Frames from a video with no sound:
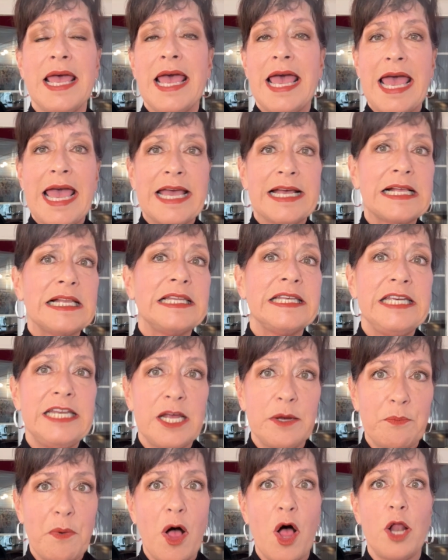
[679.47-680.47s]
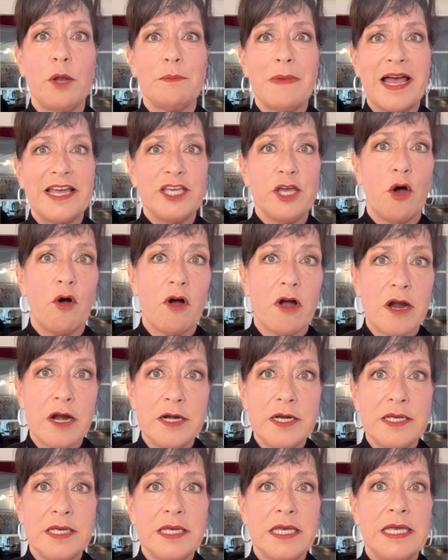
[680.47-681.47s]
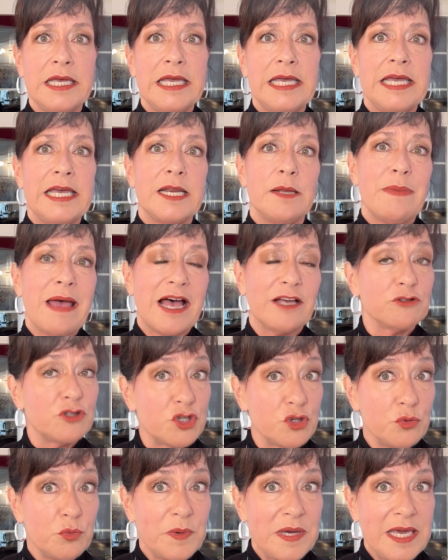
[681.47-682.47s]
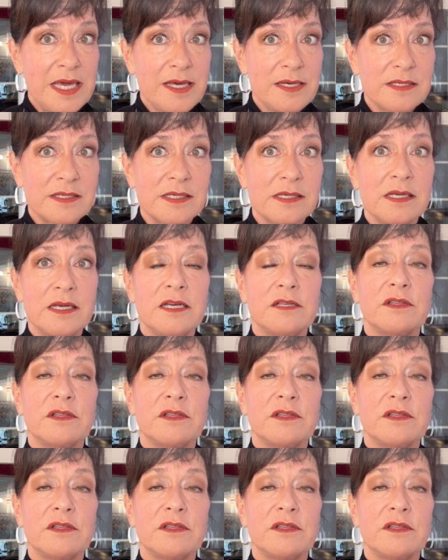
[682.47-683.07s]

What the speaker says: and clean up all my yard in about 2 weeks.